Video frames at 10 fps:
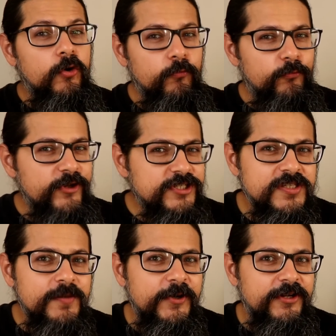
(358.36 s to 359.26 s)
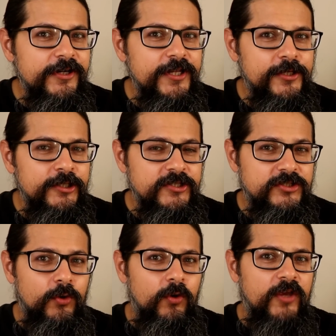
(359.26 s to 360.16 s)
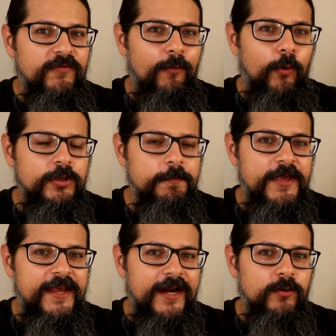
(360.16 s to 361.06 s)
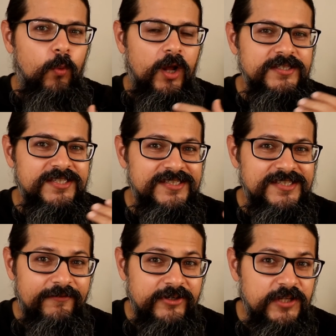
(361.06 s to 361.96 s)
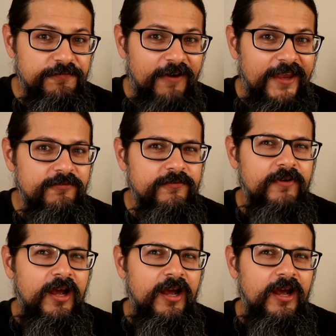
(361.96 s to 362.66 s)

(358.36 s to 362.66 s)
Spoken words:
which is a bit ridiculous. So if I want to bake at 175,